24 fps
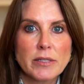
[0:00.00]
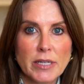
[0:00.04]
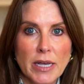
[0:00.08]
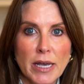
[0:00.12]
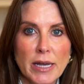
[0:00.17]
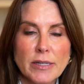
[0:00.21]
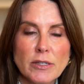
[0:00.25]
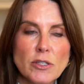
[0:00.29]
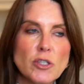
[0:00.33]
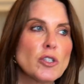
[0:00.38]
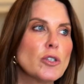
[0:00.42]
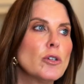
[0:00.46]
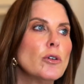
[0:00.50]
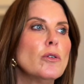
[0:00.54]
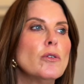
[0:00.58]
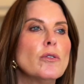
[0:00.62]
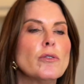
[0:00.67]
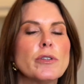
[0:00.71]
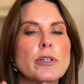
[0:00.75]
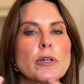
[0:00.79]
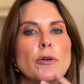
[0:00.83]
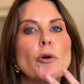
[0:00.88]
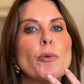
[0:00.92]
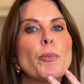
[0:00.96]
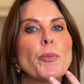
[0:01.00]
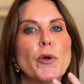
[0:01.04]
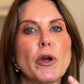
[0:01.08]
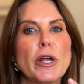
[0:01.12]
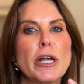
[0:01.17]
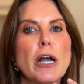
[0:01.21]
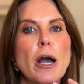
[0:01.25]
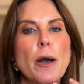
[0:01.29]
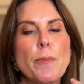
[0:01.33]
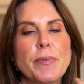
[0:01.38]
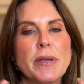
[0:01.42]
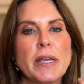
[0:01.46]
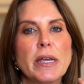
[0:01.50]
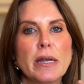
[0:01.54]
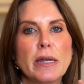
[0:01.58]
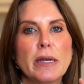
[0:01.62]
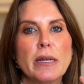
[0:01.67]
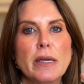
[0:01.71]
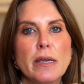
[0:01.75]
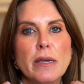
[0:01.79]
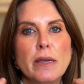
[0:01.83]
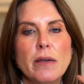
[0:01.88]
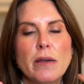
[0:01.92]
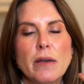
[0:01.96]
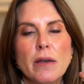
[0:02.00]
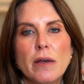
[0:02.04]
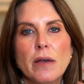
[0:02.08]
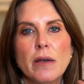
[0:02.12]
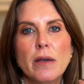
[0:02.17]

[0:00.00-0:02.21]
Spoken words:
TENCEL, they will bring up any